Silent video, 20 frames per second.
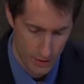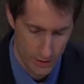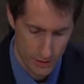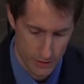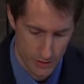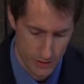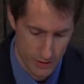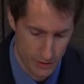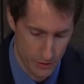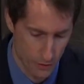
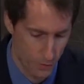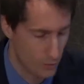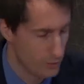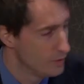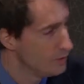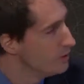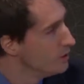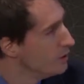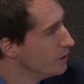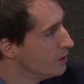So
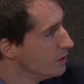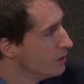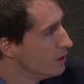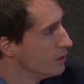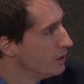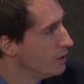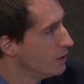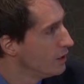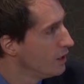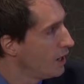
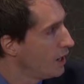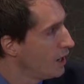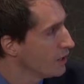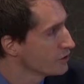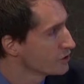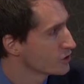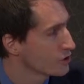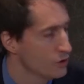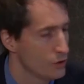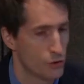I'll
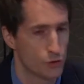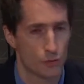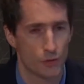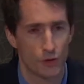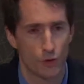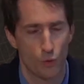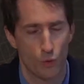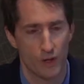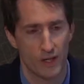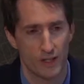just close real
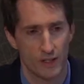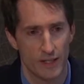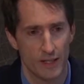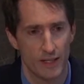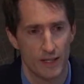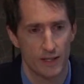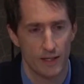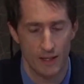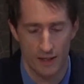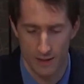
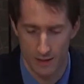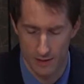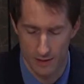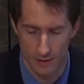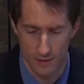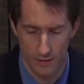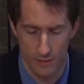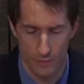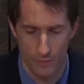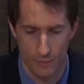quickly. Uh,
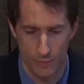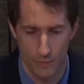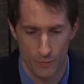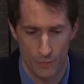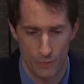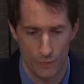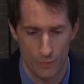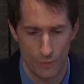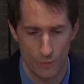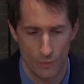
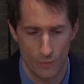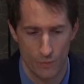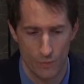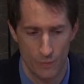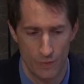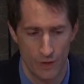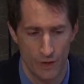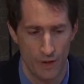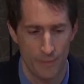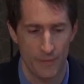
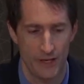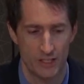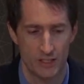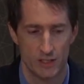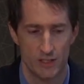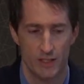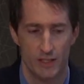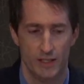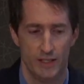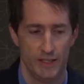you know, I
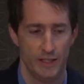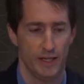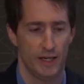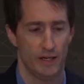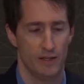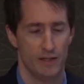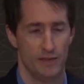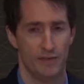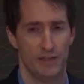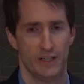mentioned the, uh,
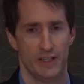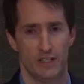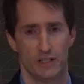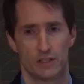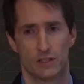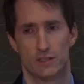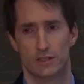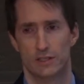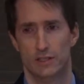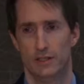the
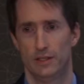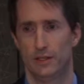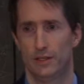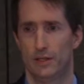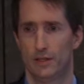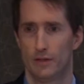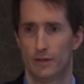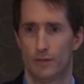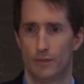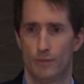various
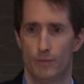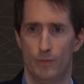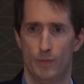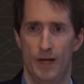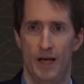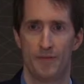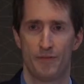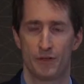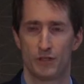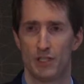
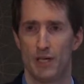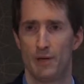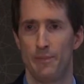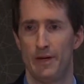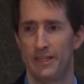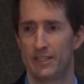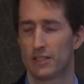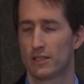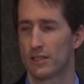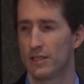efforts I made
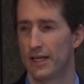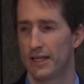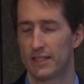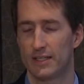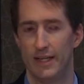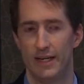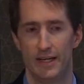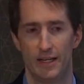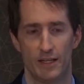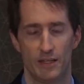to collect
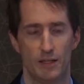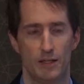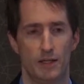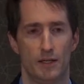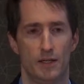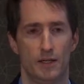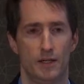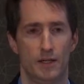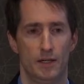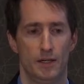data.
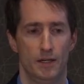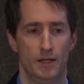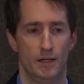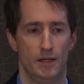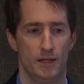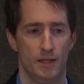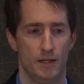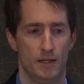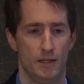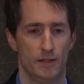
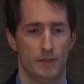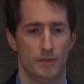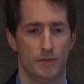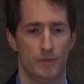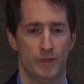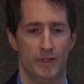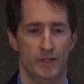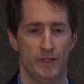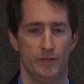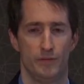Uh,
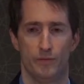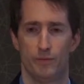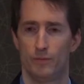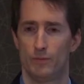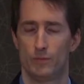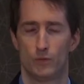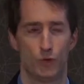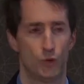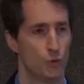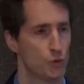the
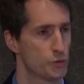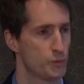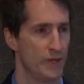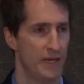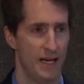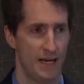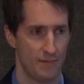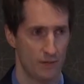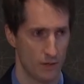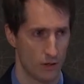tools we
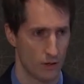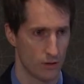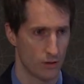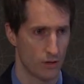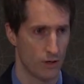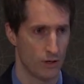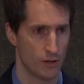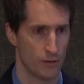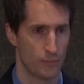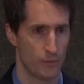have are,
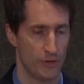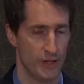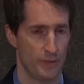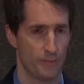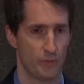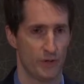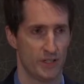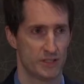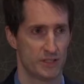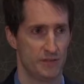are pretty
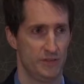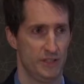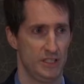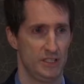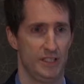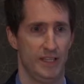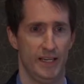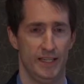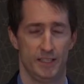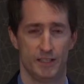impressive these
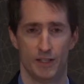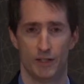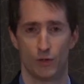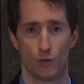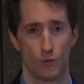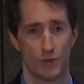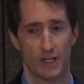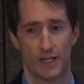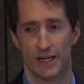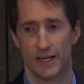days, and they're
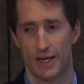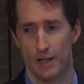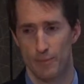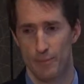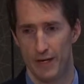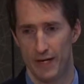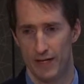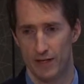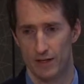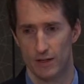only going to get
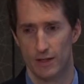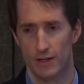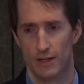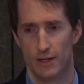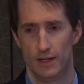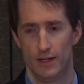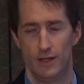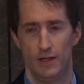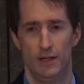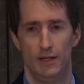better.
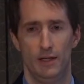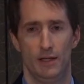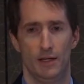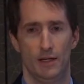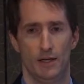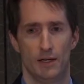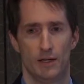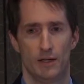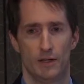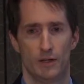Uh,